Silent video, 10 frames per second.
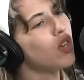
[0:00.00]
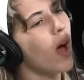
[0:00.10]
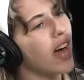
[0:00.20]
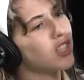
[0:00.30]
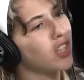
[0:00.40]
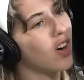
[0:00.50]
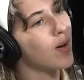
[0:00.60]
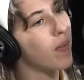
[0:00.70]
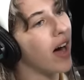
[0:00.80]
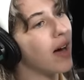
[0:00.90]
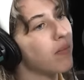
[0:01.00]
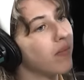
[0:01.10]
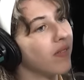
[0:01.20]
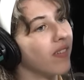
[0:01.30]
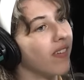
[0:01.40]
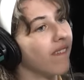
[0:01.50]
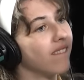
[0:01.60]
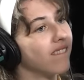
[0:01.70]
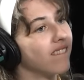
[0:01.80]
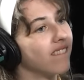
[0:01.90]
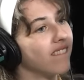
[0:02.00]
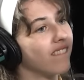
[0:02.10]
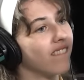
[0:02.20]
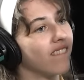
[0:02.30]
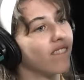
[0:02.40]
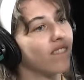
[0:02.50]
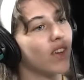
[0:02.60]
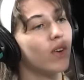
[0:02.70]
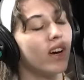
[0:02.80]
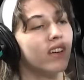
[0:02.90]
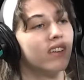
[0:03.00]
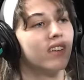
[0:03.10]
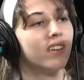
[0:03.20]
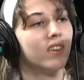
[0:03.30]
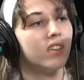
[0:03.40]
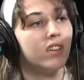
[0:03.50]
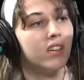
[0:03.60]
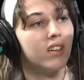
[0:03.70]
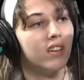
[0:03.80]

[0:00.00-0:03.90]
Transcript: Do you a, actually a call of, it pop? That's what it's called. Okay. Yeah.